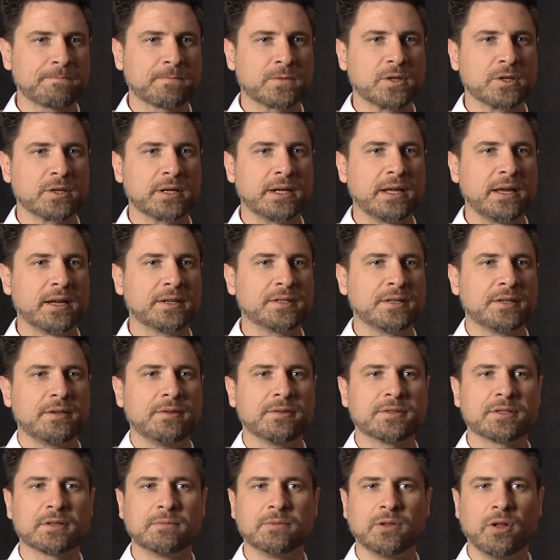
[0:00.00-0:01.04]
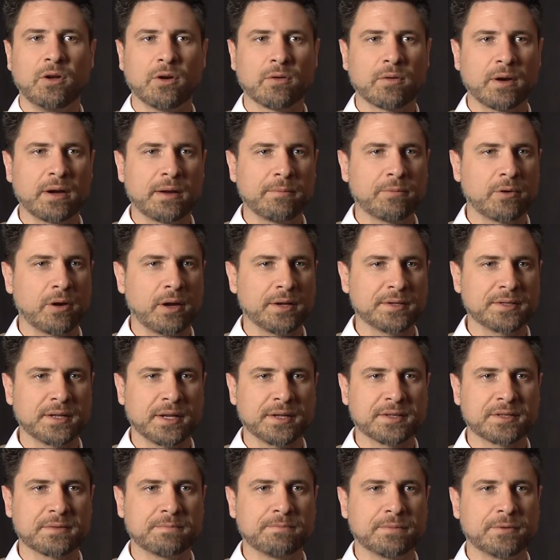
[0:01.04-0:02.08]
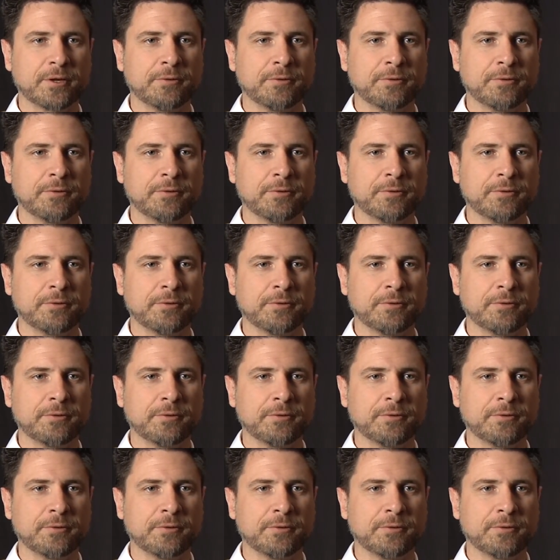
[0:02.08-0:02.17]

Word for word: they're going to execute some long running process.